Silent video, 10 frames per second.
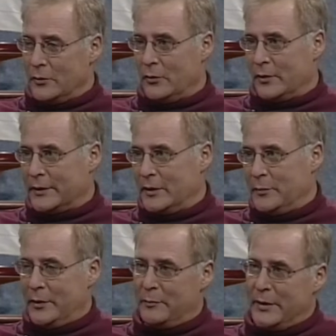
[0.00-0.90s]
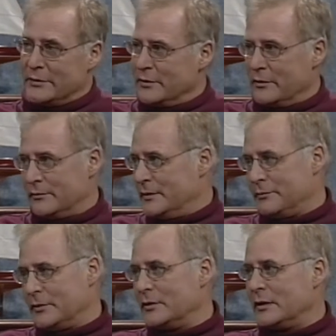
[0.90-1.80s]
or it can be based on
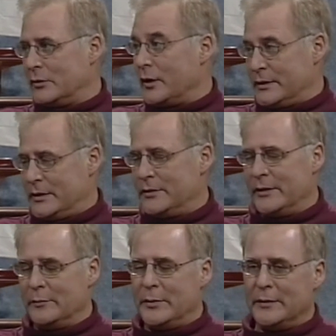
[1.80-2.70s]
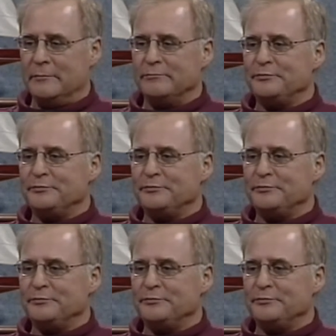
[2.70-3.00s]
different criteria, but